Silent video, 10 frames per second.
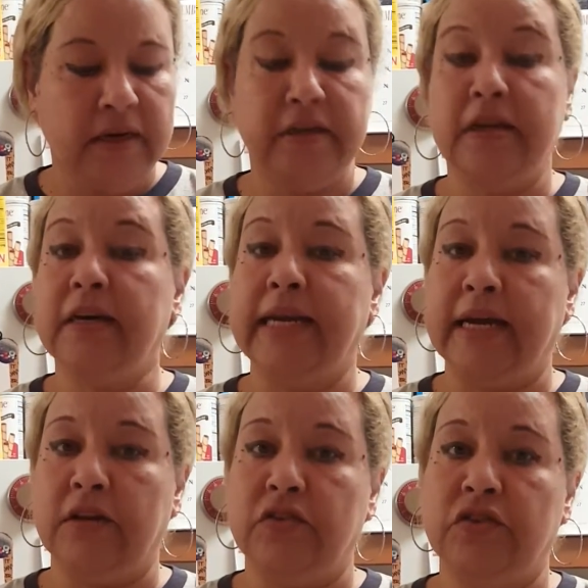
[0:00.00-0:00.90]
nut
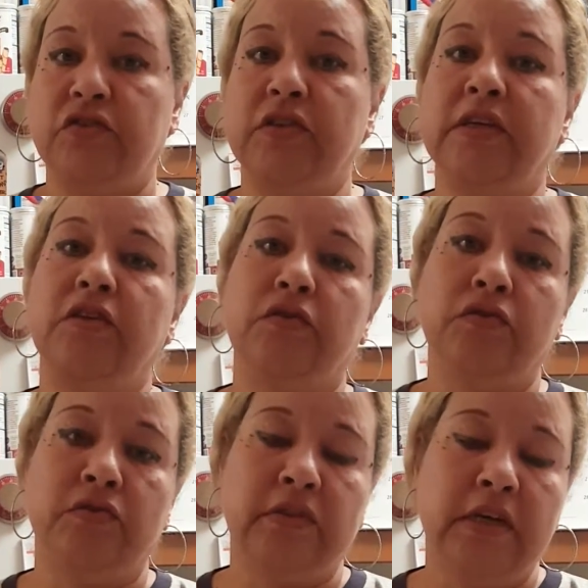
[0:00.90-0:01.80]
allergies, you can
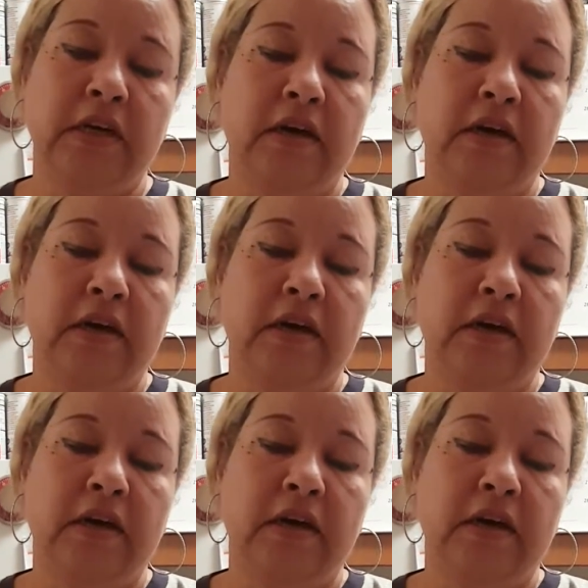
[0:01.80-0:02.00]
use,